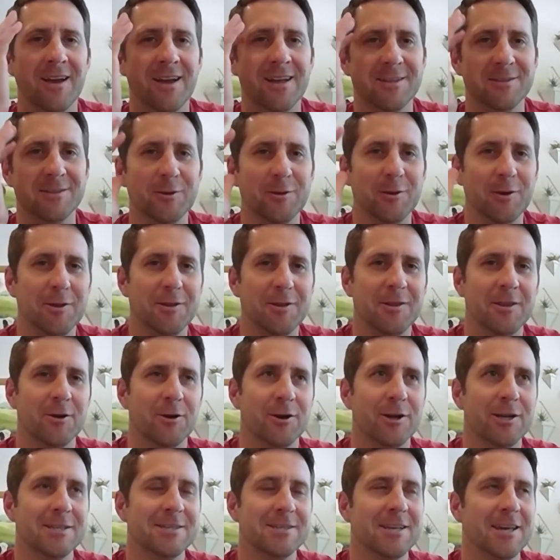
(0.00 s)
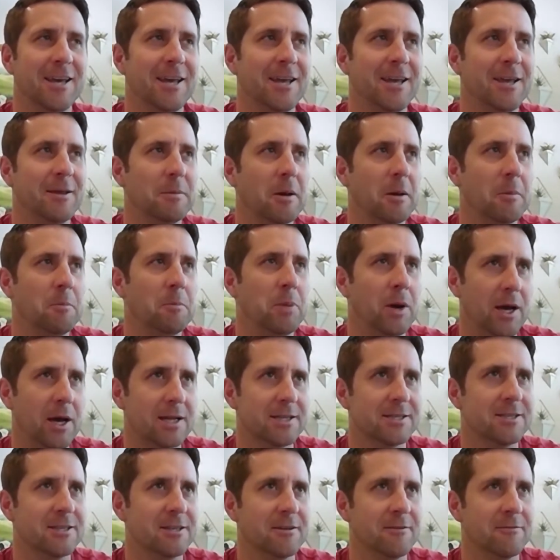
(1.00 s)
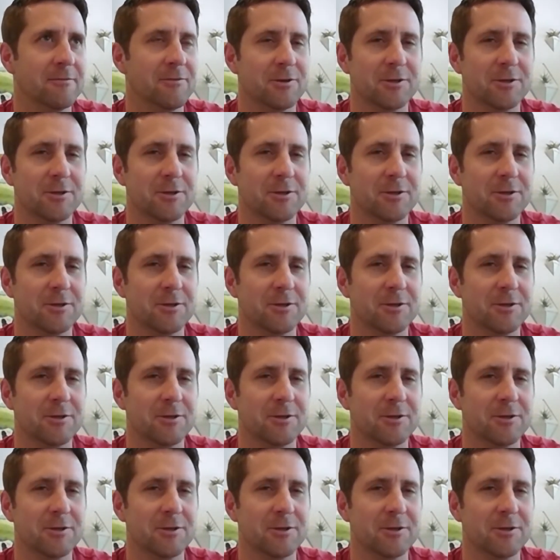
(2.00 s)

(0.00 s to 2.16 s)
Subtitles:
So there is a positive.